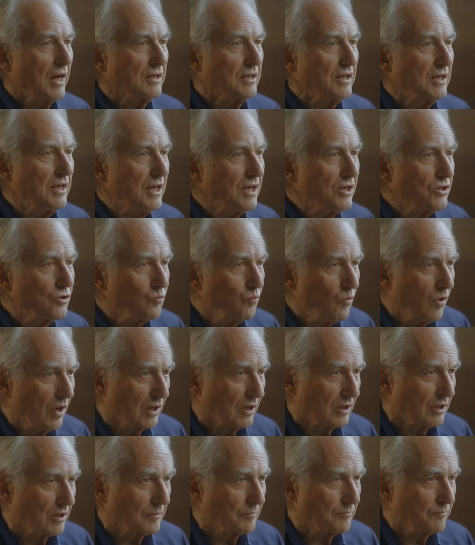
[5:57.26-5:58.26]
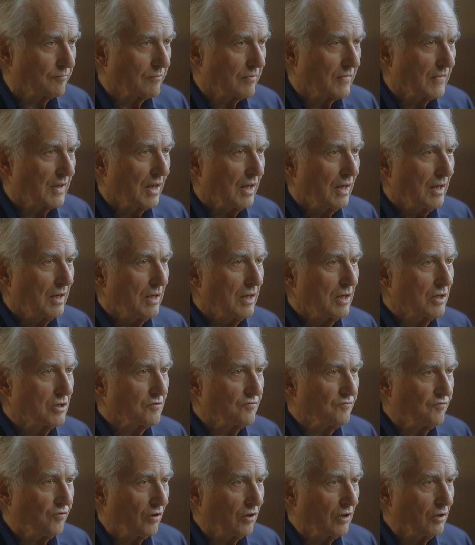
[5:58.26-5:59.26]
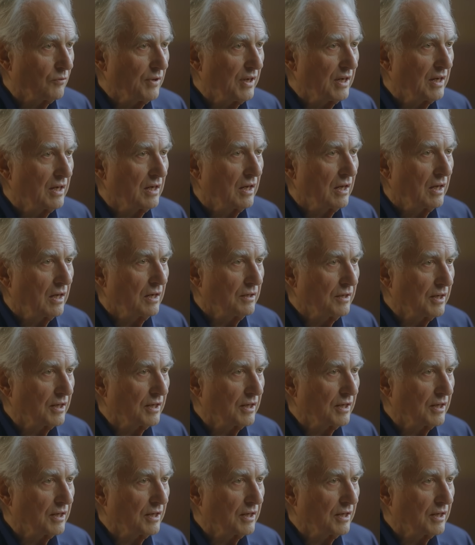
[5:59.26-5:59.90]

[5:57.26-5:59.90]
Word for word: And each one is following